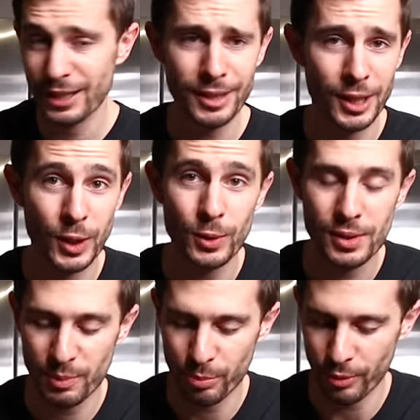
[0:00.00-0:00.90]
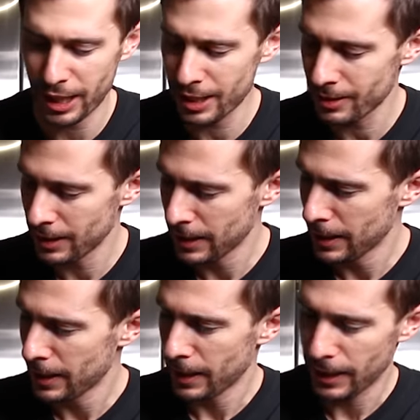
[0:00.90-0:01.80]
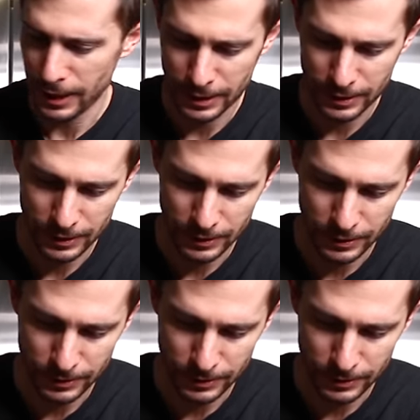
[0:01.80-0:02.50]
give it a good spray and